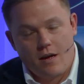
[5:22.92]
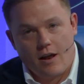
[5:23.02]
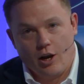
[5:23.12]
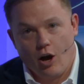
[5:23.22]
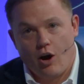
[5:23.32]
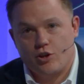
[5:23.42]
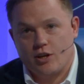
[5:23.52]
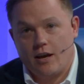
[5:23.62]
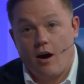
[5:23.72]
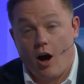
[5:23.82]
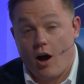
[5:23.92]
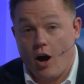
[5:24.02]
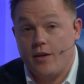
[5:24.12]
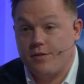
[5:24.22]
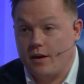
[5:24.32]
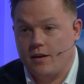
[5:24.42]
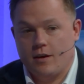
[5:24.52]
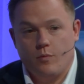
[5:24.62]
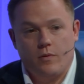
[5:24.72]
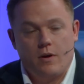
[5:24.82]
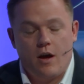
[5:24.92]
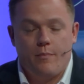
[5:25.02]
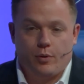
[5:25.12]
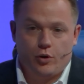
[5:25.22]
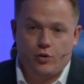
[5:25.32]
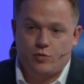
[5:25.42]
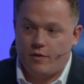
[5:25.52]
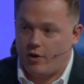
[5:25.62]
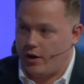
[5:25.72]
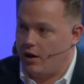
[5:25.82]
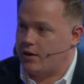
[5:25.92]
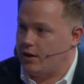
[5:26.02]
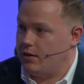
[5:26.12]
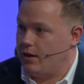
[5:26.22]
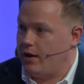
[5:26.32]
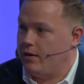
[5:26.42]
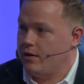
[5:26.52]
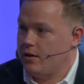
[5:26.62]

Largely, I think, and at Blues we're very lucky in that